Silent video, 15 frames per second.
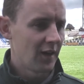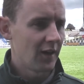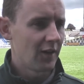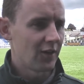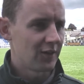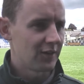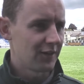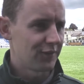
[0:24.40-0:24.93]

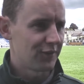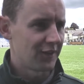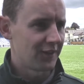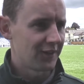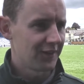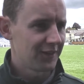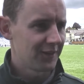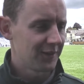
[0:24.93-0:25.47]
Oh,
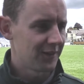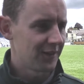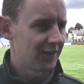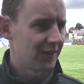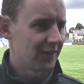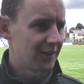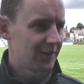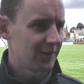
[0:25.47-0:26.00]
definitely.
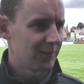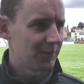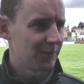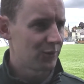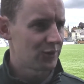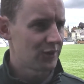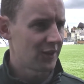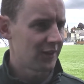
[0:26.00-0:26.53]

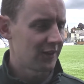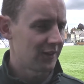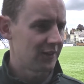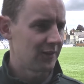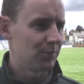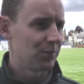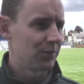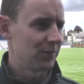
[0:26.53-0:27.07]
Most
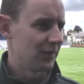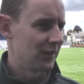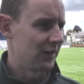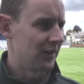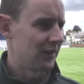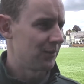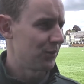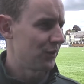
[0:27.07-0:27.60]
decorated
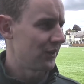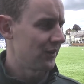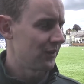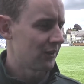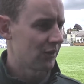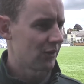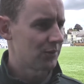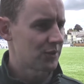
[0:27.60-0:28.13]
player in
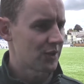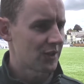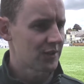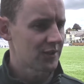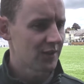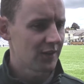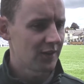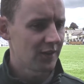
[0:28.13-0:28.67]
the club's
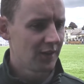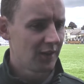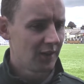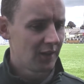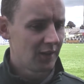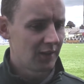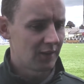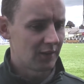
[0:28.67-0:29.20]
history.
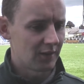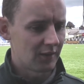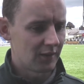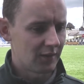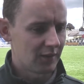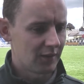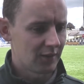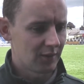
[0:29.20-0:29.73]

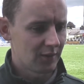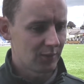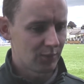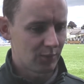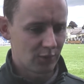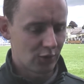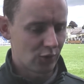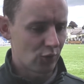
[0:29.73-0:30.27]

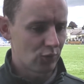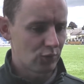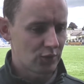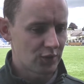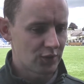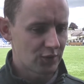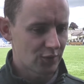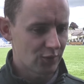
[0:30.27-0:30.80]
The
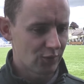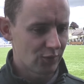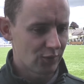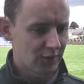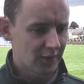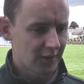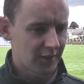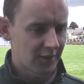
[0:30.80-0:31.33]
goals he's
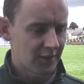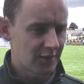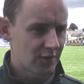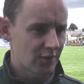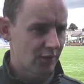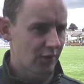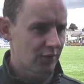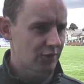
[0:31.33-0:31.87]
scored, I think
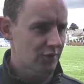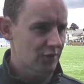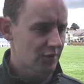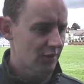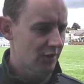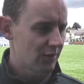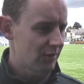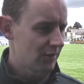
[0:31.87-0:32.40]
he's third
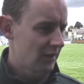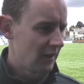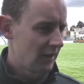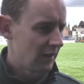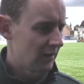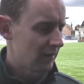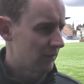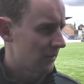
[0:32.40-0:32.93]
just now.
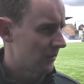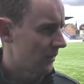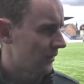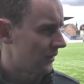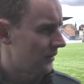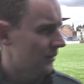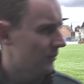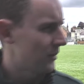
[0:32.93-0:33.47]

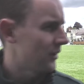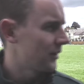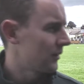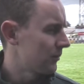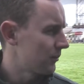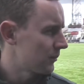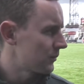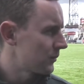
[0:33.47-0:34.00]
I'm
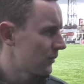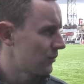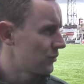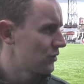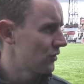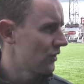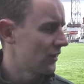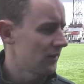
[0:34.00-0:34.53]

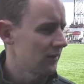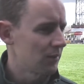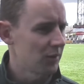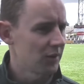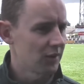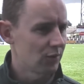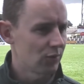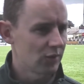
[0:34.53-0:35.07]
sure I read
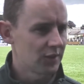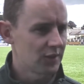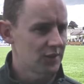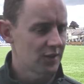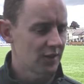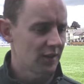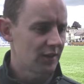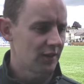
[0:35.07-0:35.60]
about the only
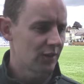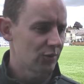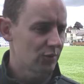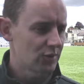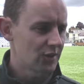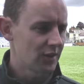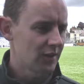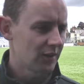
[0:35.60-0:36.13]
needs 9 to go
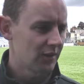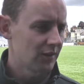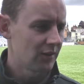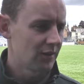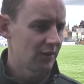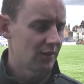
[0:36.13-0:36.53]
second.